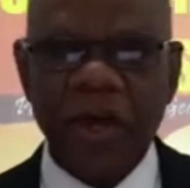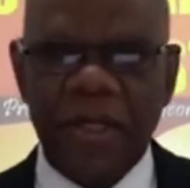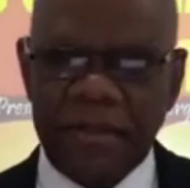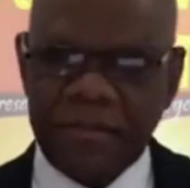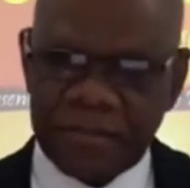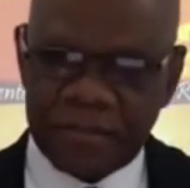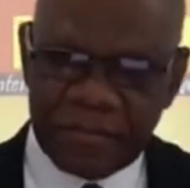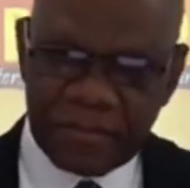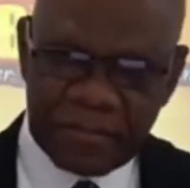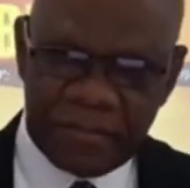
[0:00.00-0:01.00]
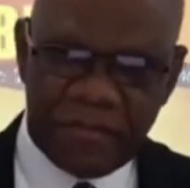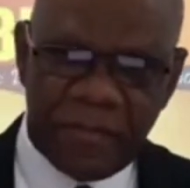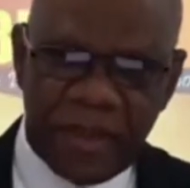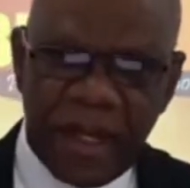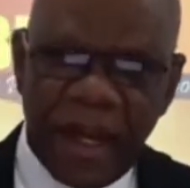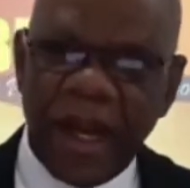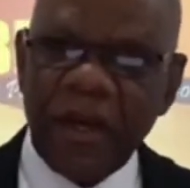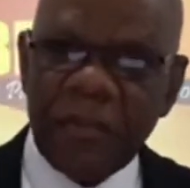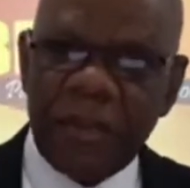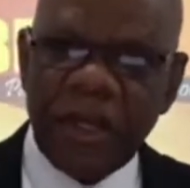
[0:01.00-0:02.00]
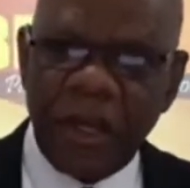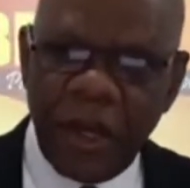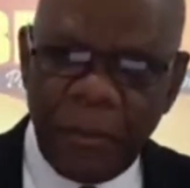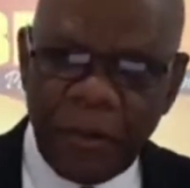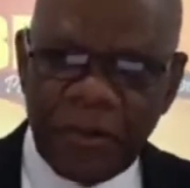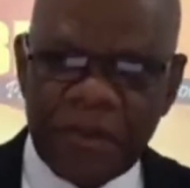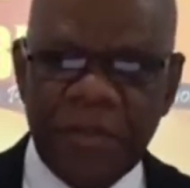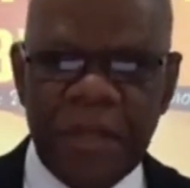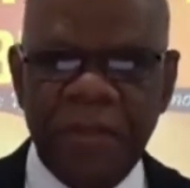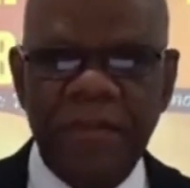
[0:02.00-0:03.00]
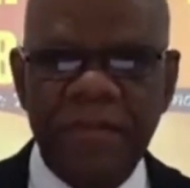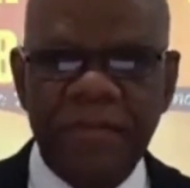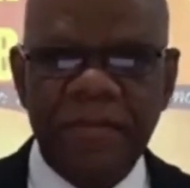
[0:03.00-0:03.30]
God, are going to be upon those people.